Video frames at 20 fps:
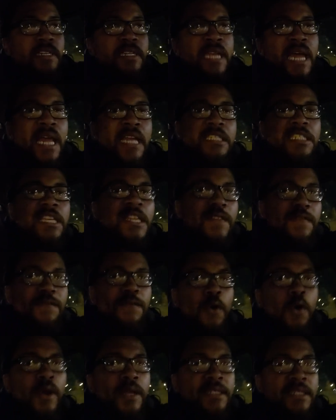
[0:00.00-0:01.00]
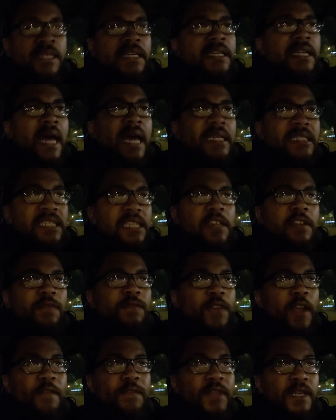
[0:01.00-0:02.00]
in the 1940s and the
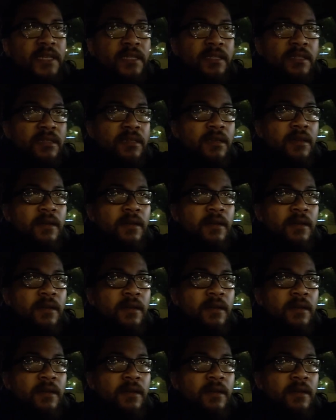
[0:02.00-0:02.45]
1950s.